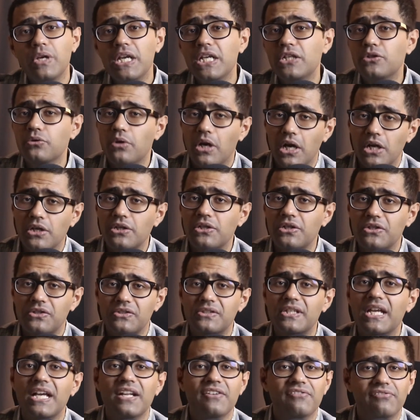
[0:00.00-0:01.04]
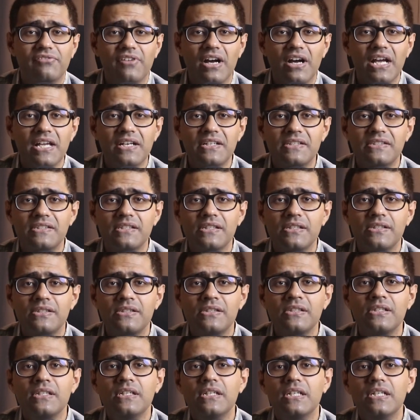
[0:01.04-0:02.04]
way to understand viruses